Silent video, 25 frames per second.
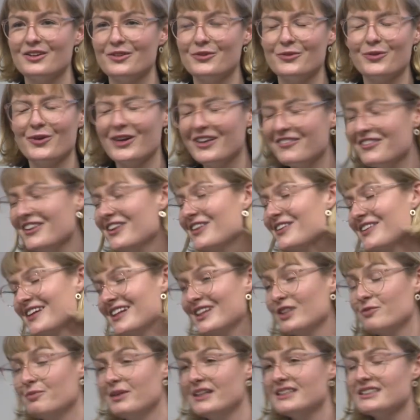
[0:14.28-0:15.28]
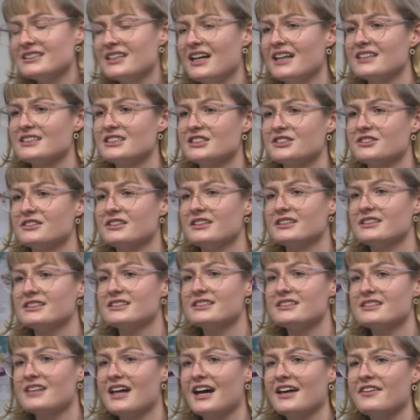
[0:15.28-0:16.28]
Whatever you think the best answer
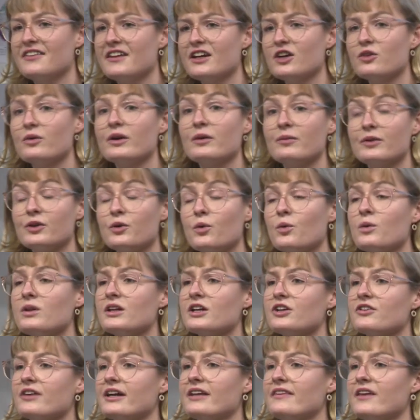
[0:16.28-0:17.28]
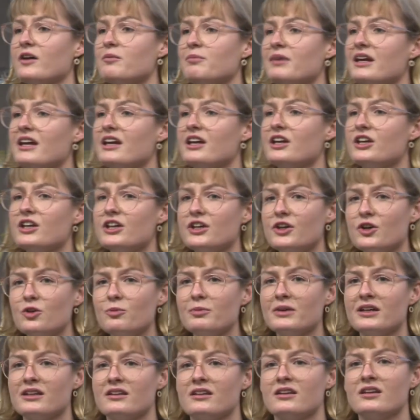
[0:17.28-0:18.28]
is, I think we would all agree that being
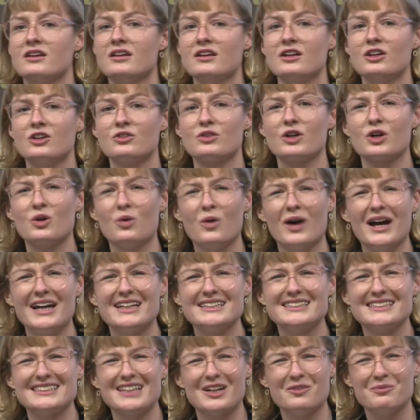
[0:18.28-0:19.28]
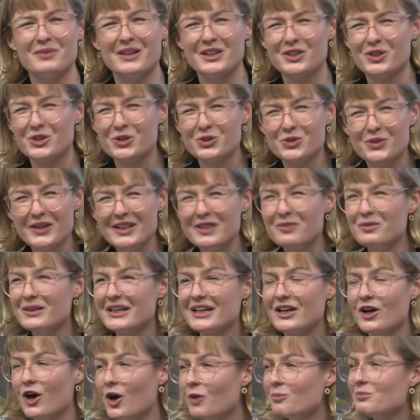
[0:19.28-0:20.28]
human requires some
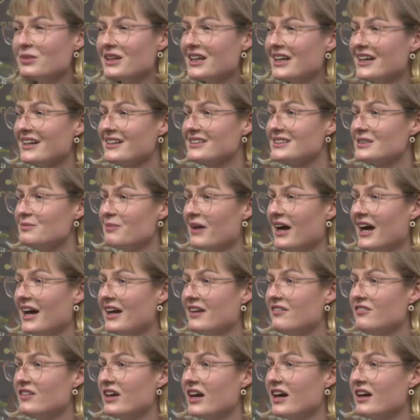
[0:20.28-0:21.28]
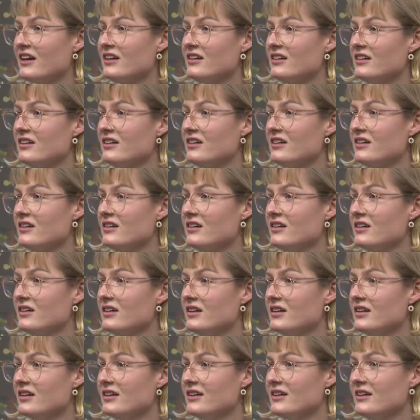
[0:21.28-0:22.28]
incredibly complex behavior.
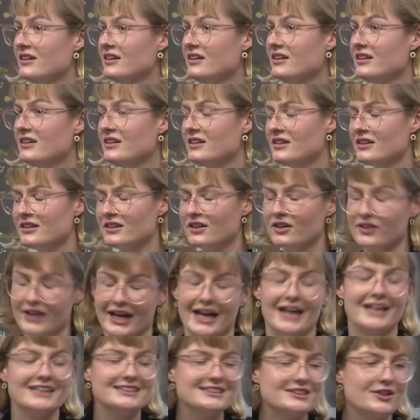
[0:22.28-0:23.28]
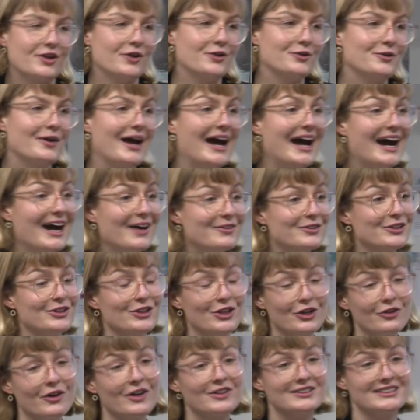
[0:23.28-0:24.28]
Okay, so how do
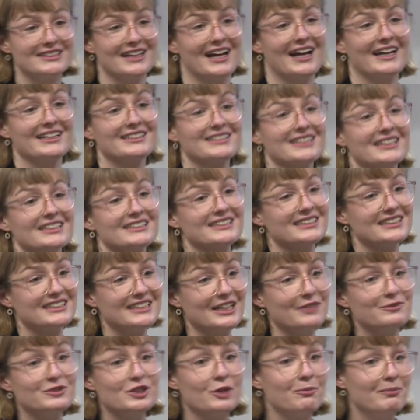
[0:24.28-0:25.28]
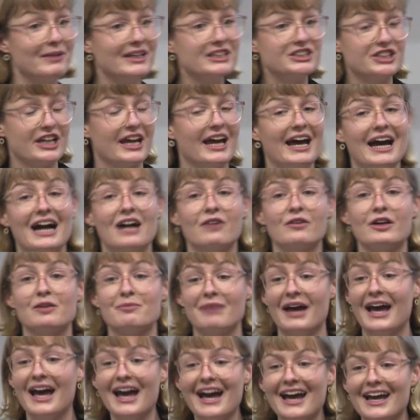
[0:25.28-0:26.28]
neuroscientists attempt to measure how we
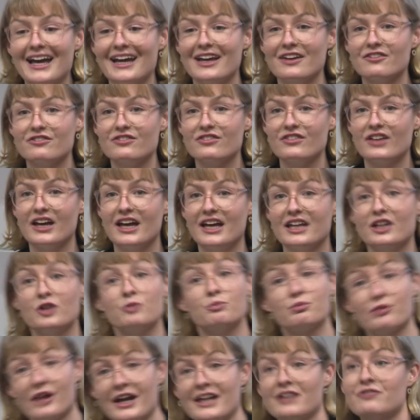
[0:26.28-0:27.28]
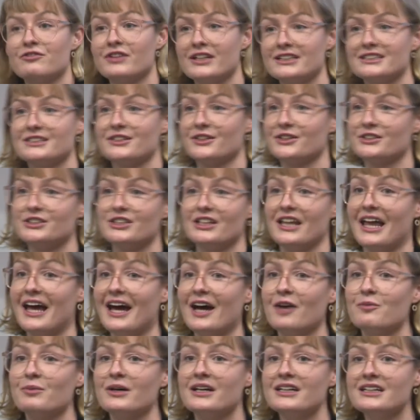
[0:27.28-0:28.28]
behave in a brain research
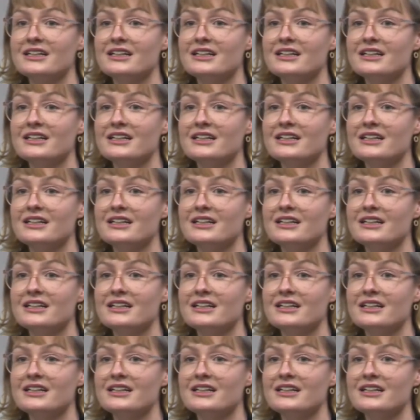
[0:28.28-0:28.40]
lab?